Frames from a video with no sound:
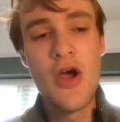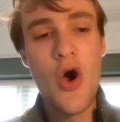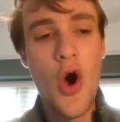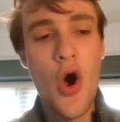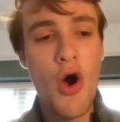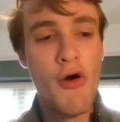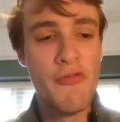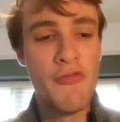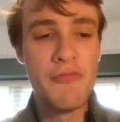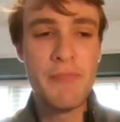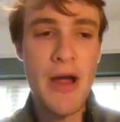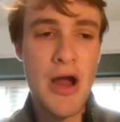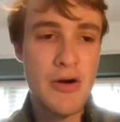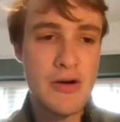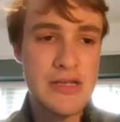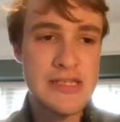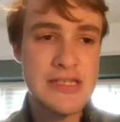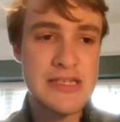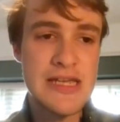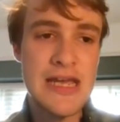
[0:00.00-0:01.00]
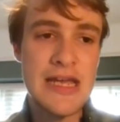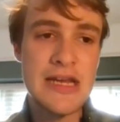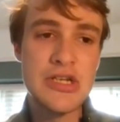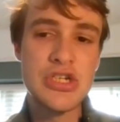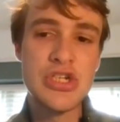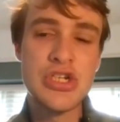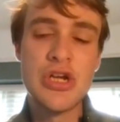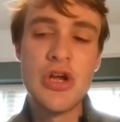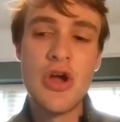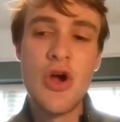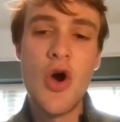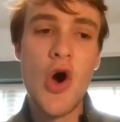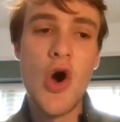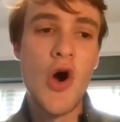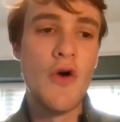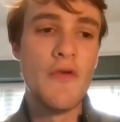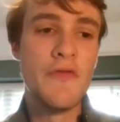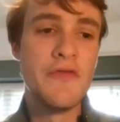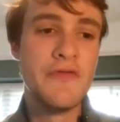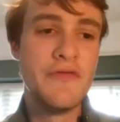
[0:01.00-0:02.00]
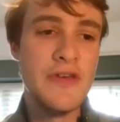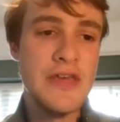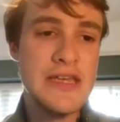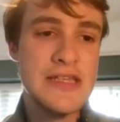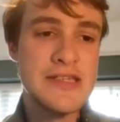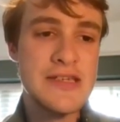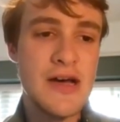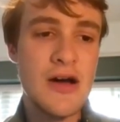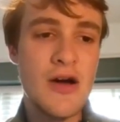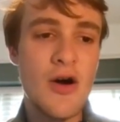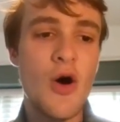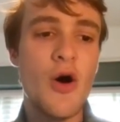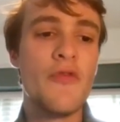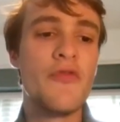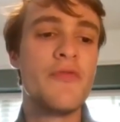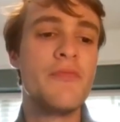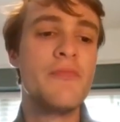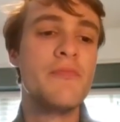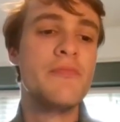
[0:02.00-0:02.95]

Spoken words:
of Perisic, of Vida, of